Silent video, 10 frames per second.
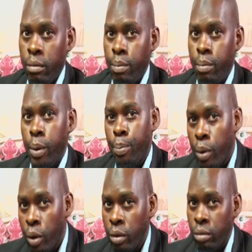
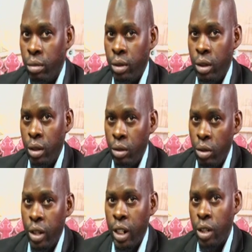people
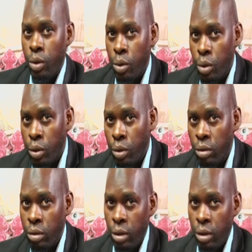going into